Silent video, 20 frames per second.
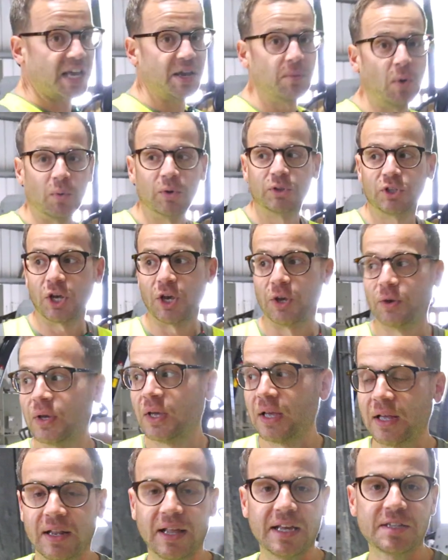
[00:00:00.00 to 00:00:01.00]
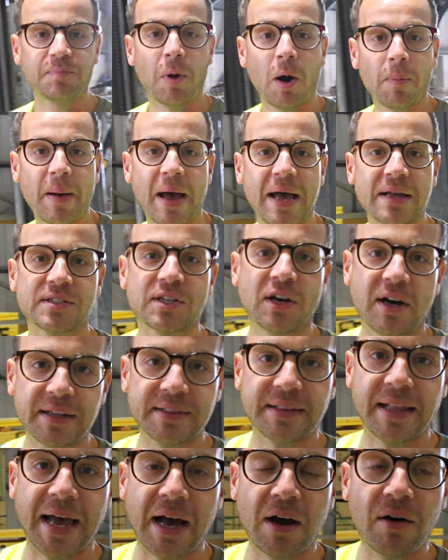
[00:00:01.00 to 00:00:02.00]
what we'll do. Let's pop outside
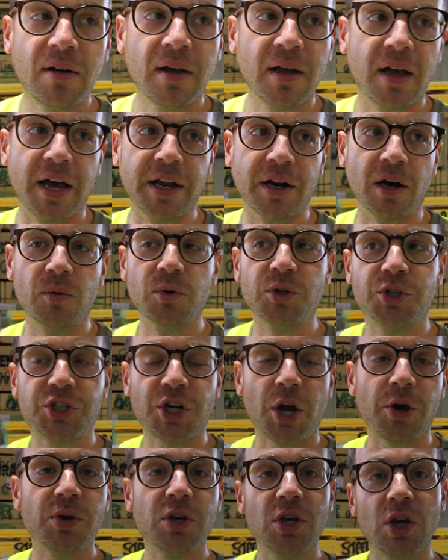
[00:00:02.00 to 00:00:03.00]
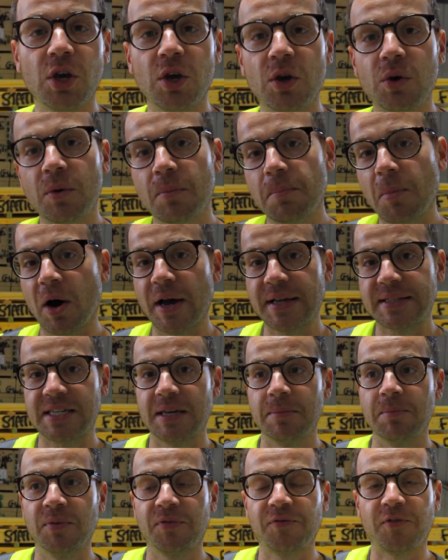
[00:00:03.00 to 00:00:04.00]
now and I will show you my
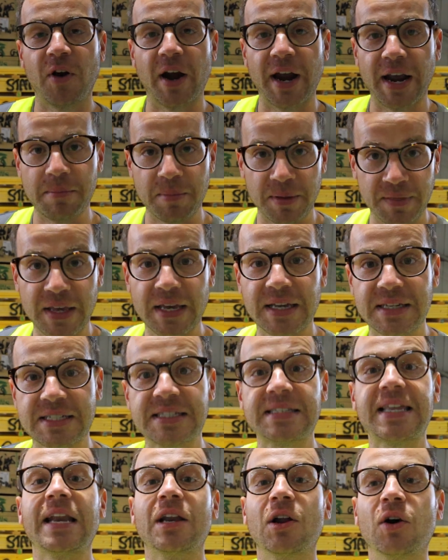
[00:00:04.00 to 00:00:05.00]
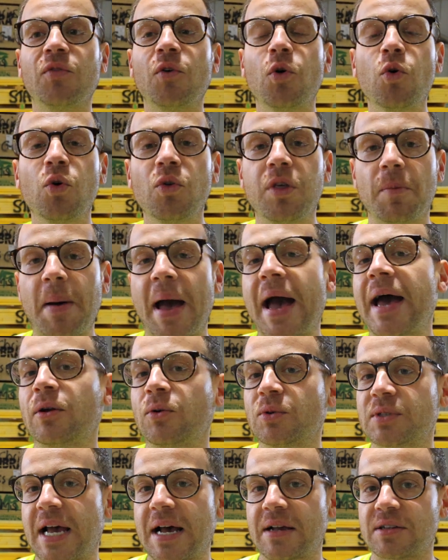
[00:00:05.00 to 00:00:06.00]
timber frame and the extent of all the panels
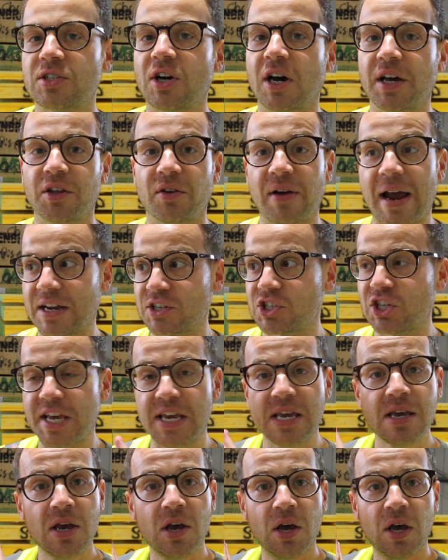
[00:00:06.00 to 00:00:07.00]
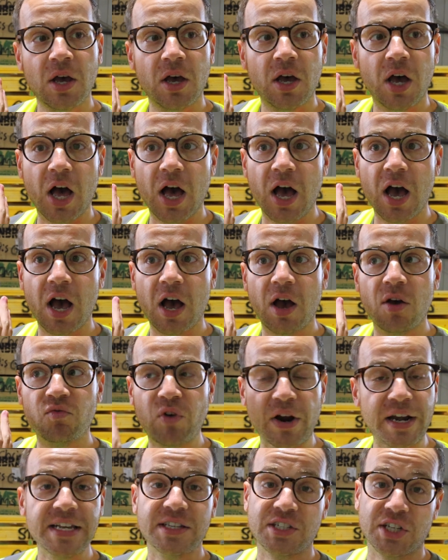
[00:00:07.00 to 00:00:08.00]
outside. They're actually
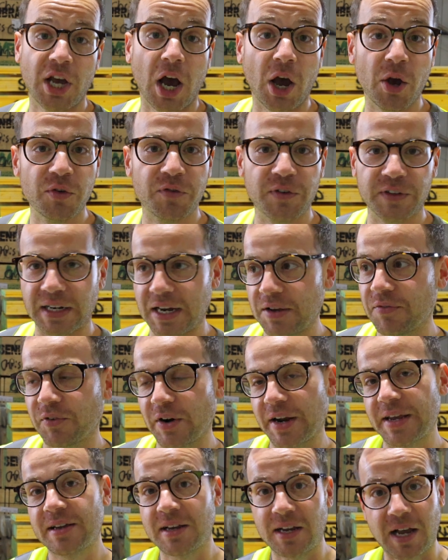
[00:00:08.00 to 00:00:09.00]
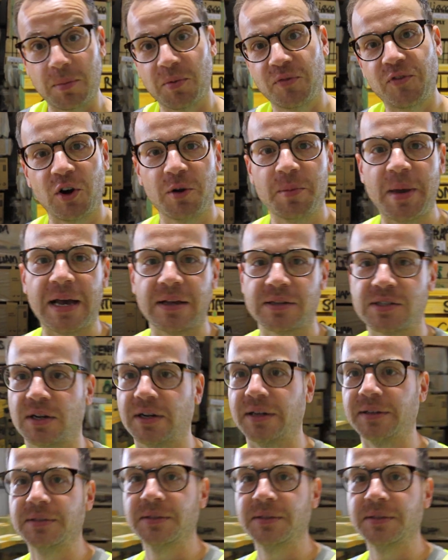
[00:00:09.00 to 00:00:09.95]
ready to go for delivery. Come and follow me outside.